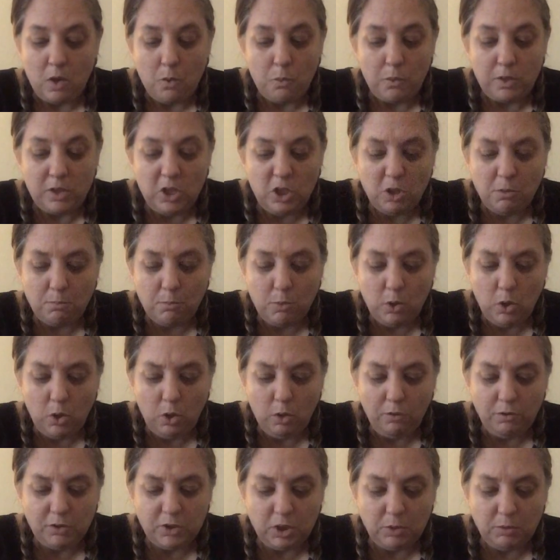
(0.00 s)
"When you
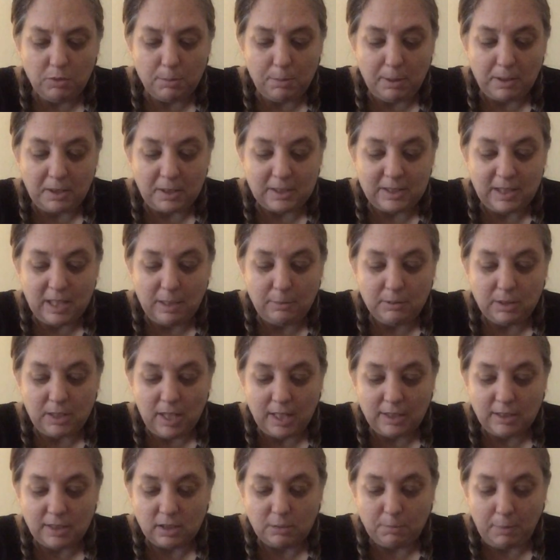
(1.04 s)
moved, she was about the same
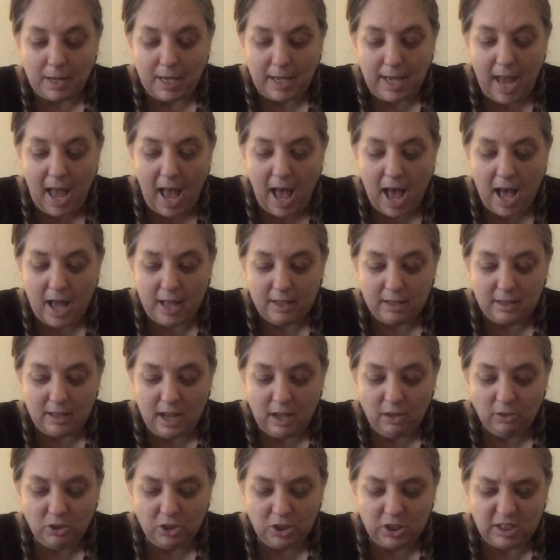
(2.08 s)
size as my cat, and
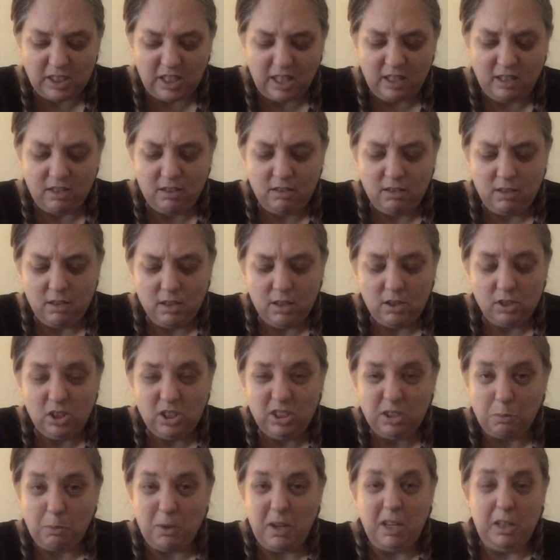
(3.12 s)
now she's a
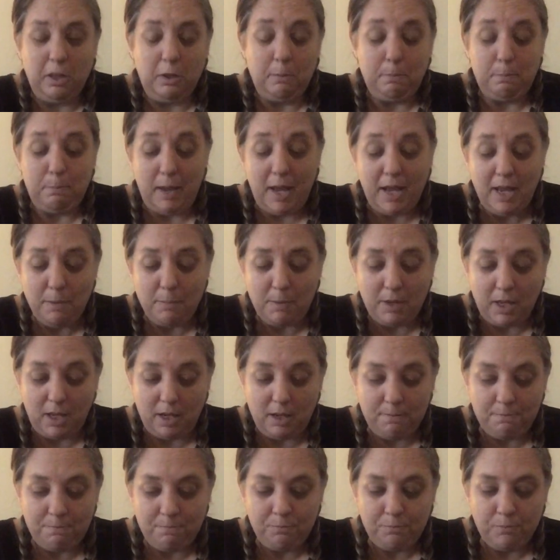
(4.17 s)
regular
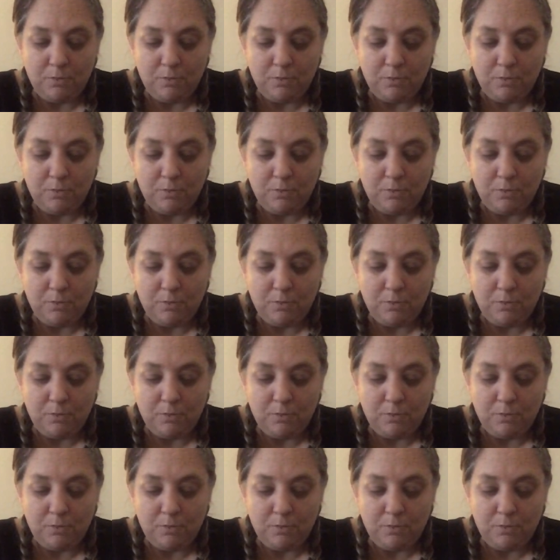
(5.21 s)
baby."